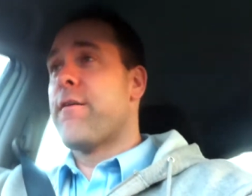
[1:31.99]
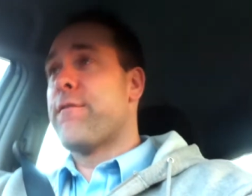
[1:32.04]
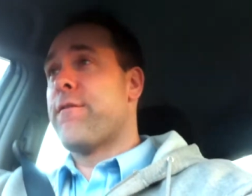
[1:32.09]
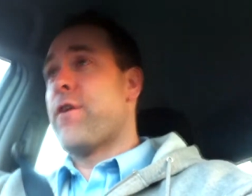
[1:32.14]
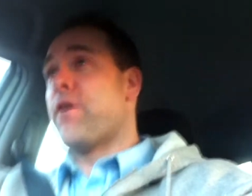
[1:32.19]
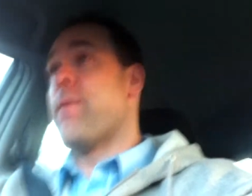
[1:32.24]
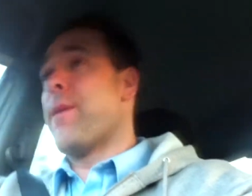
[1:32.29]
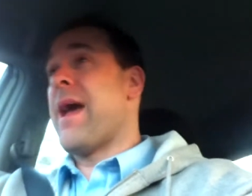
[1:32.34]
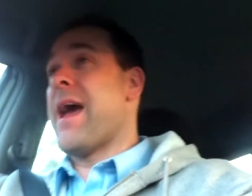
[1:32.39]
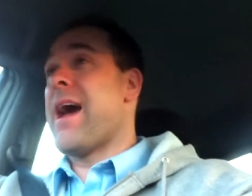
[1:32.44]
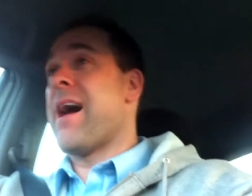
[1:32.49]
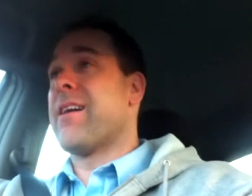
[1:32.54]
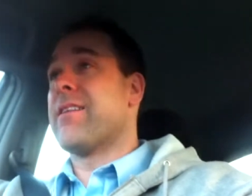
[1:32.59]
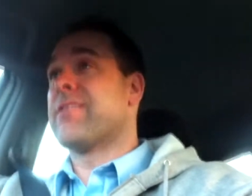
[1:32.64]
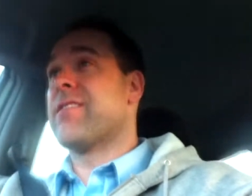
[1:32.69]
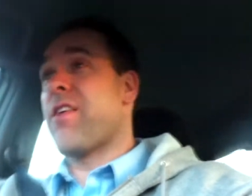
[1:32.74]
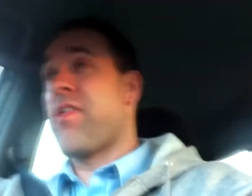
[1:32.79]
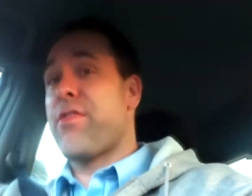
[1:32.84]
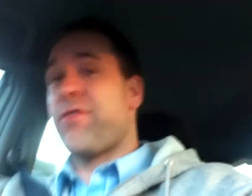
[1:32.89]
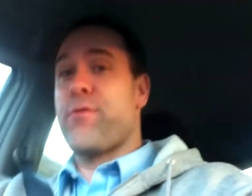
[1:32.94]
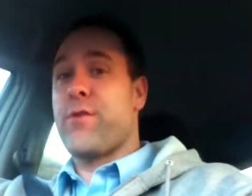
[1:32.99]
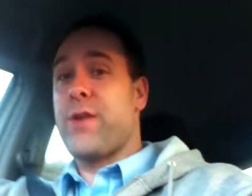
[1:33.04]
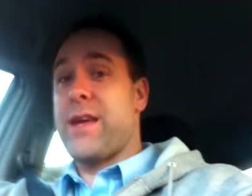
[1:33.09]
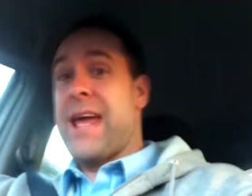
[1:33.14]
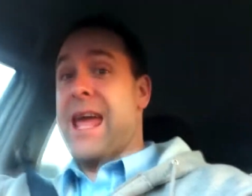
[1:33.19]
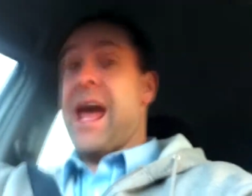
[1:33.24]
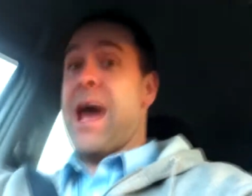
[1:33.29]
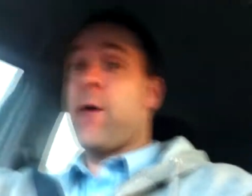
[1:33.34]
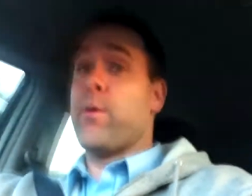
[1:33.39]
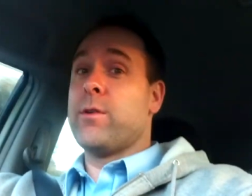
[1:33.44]
for about
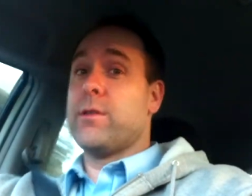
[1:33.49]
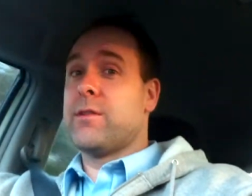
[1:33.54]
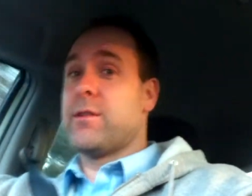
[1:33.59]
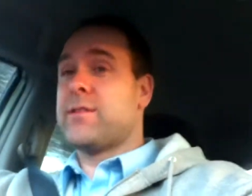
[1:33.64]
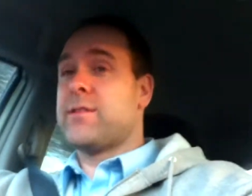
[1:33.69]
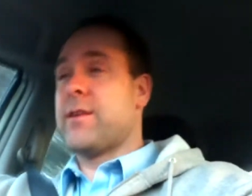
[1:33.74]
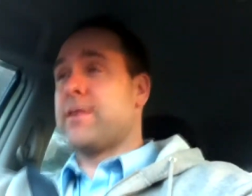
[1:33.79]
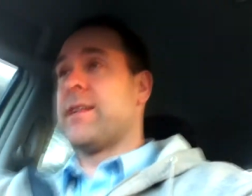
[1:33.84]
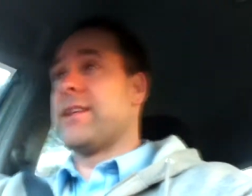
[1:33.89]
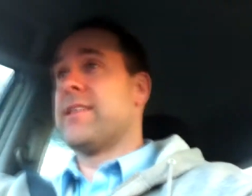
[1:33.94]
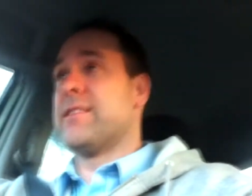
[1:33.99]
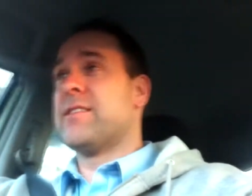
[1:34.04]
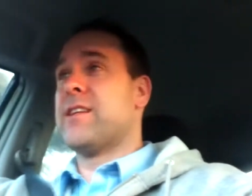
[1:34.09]
three hours or something.